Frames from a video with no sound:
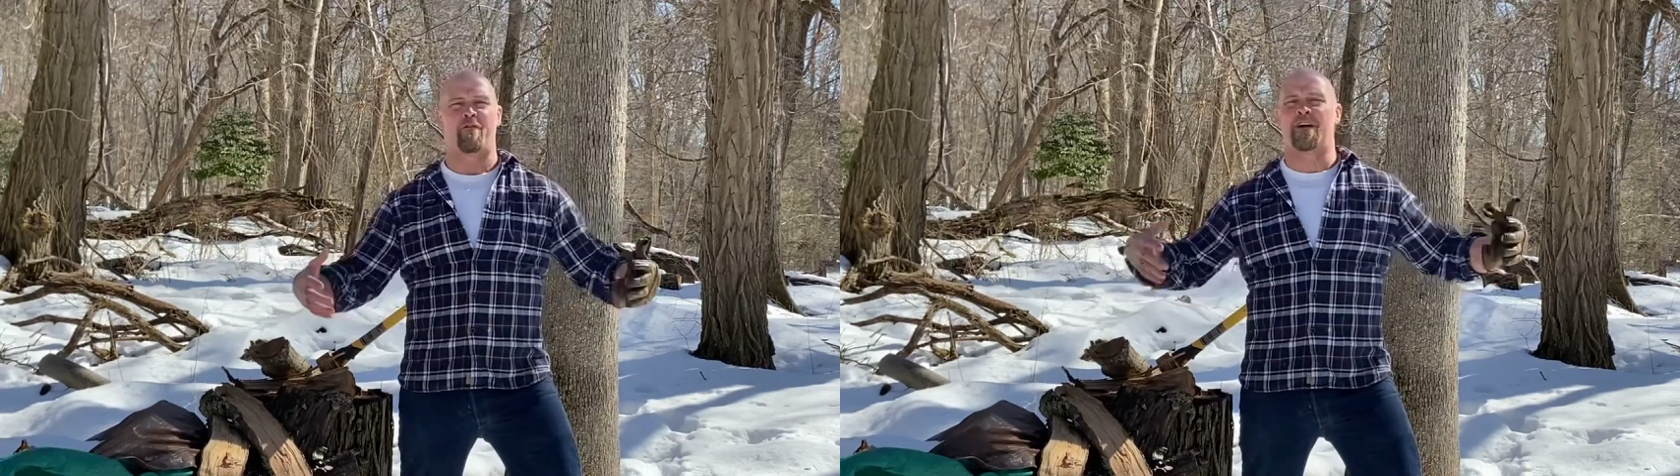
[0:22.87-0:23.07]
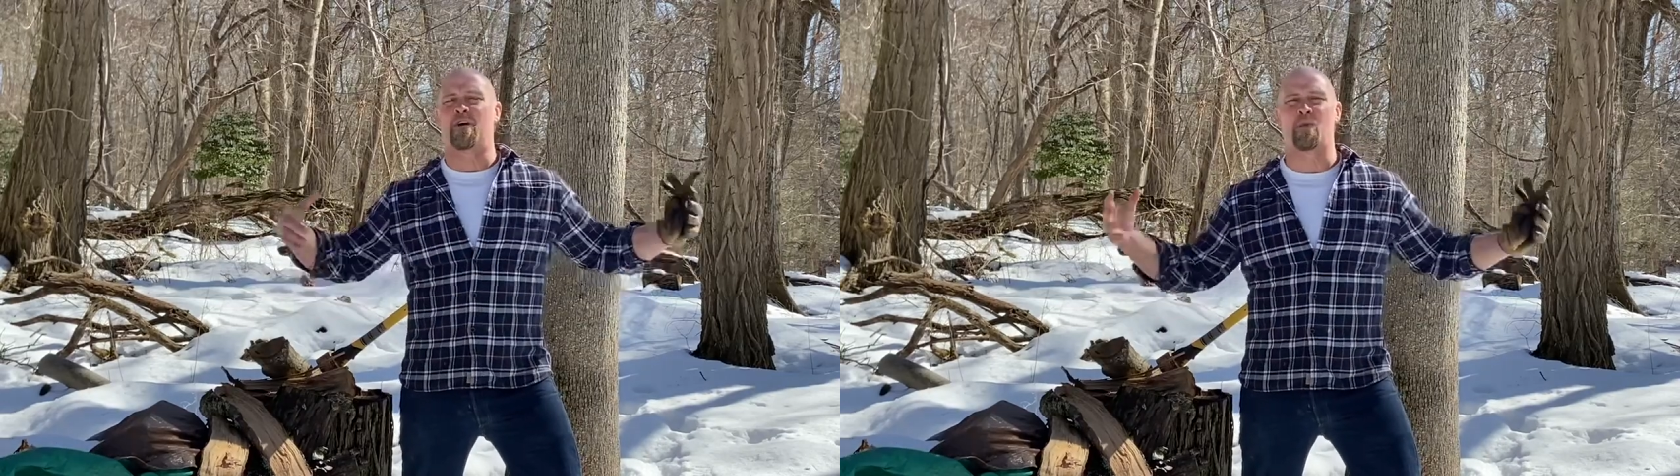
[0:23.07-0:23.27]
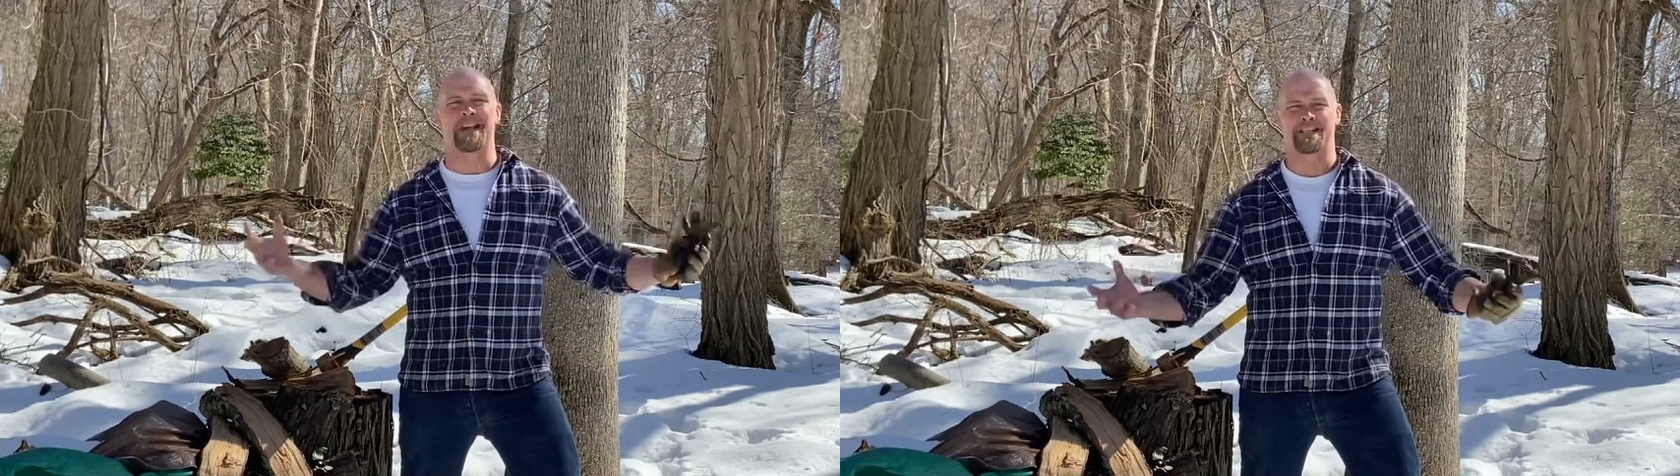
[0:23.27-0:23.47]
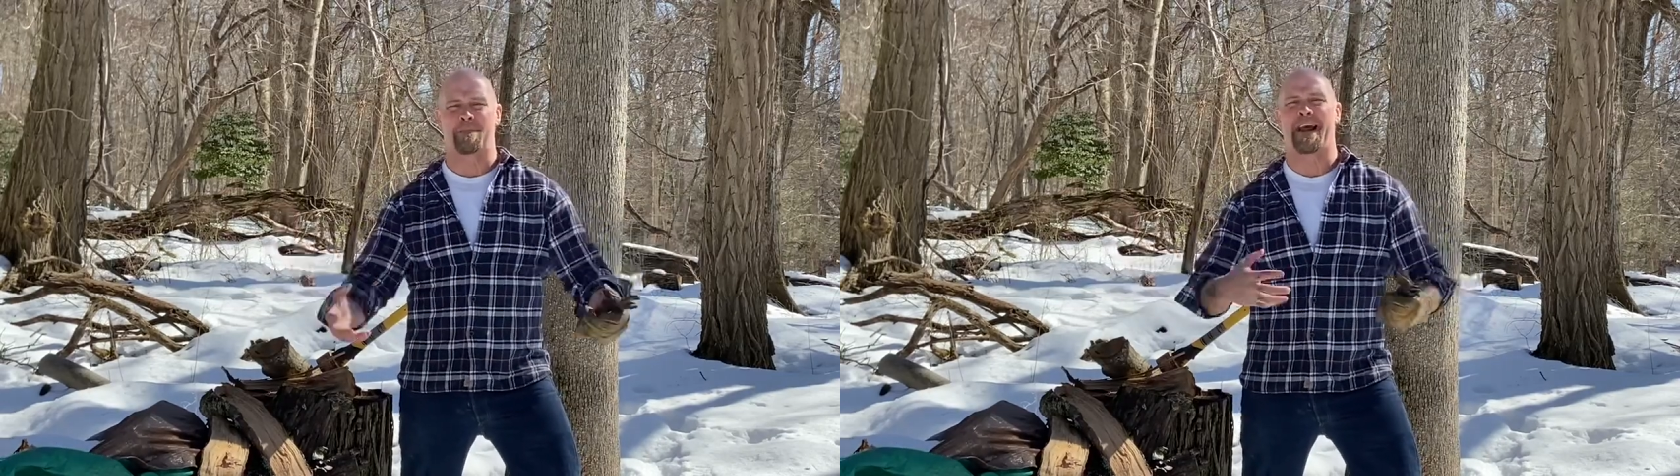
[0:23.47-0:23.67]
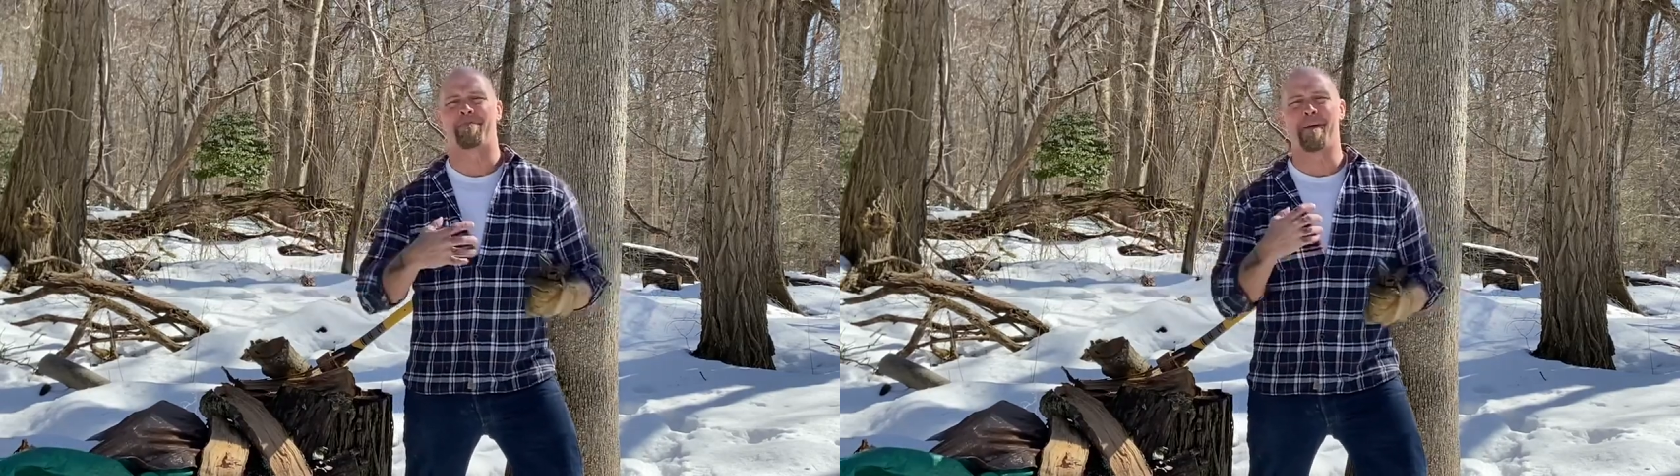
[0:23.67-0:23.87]
fucking
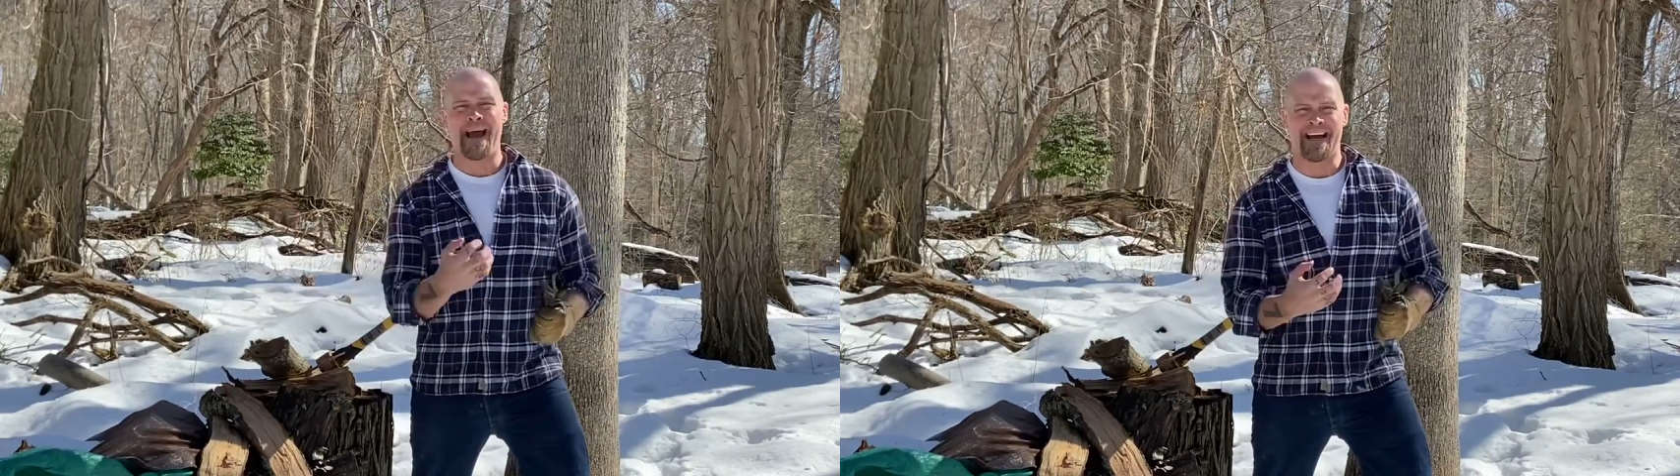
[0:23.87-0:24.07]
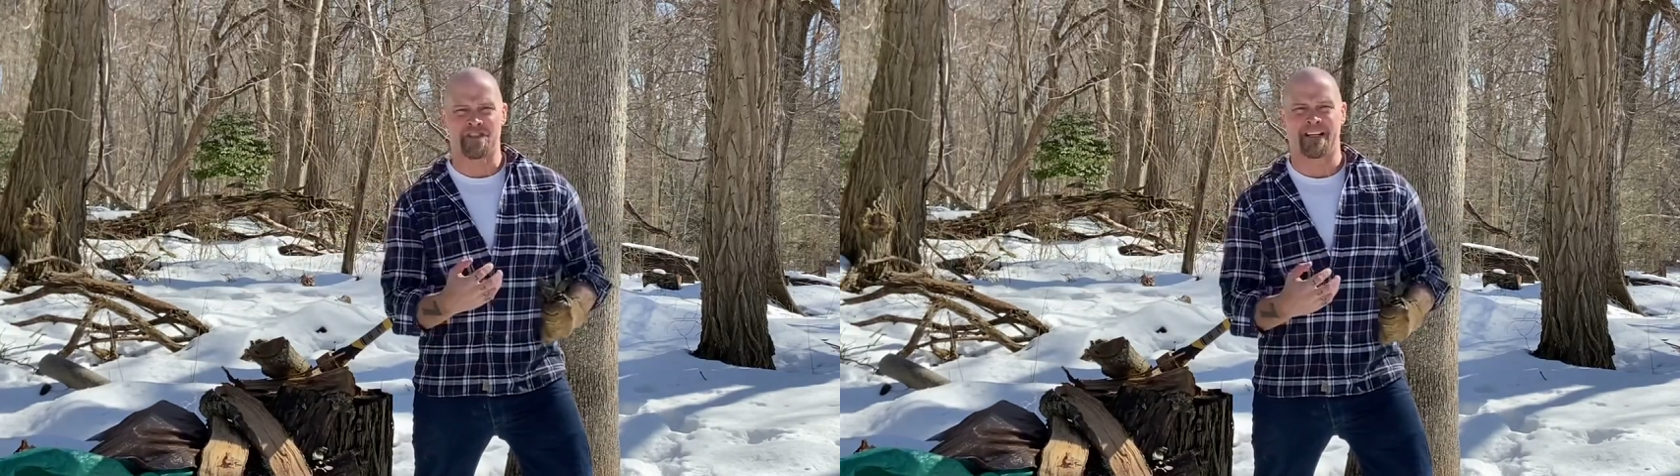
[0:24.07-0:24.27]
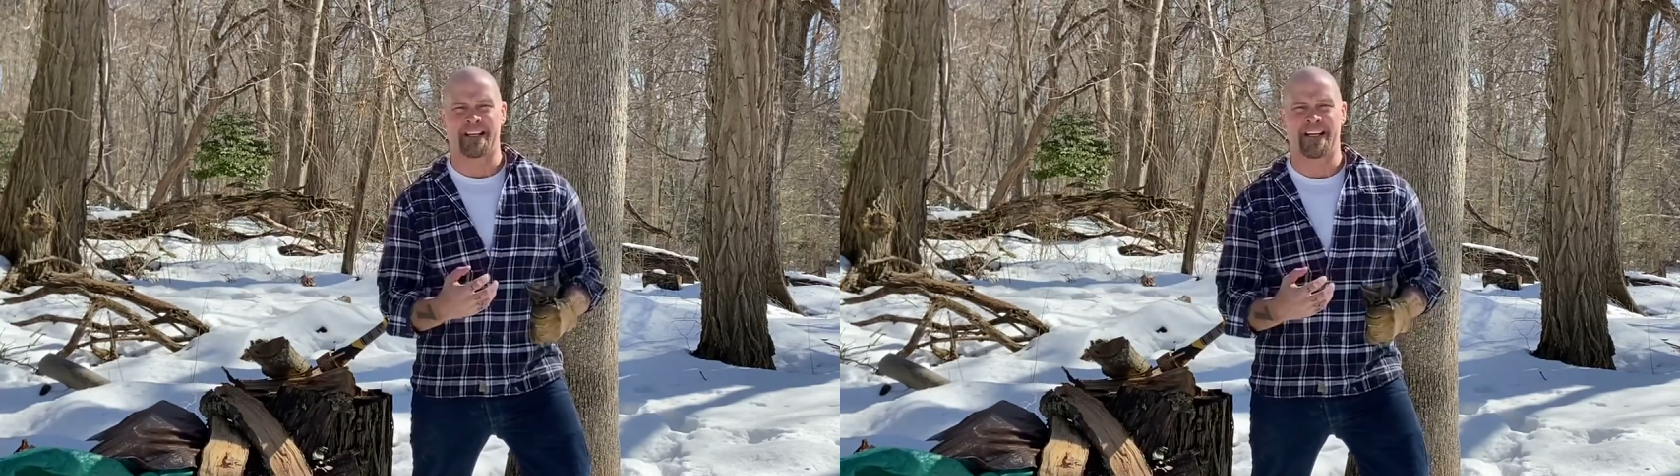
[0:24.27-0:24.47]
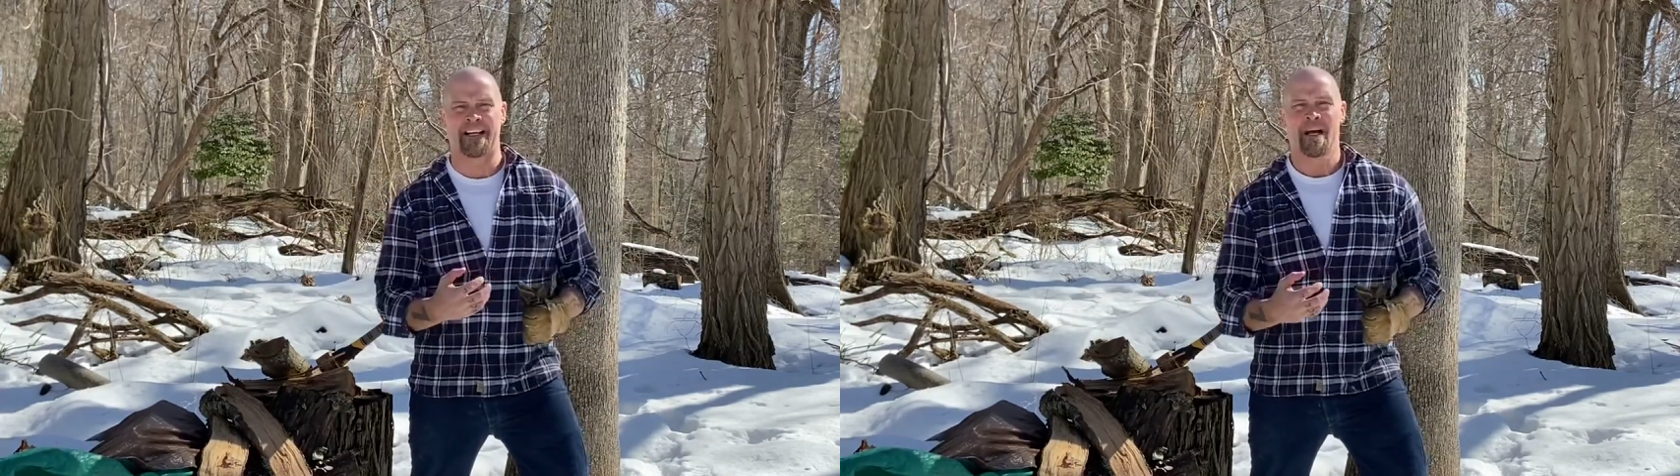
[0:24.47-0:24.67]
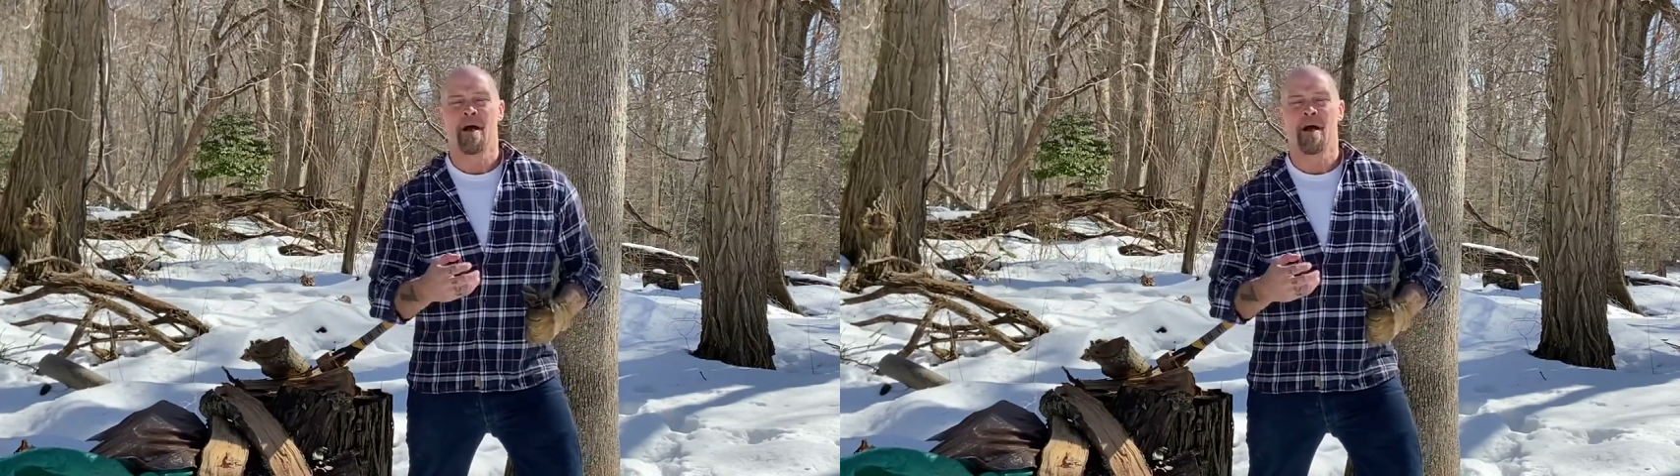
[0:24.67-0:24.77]
wingspan passionately.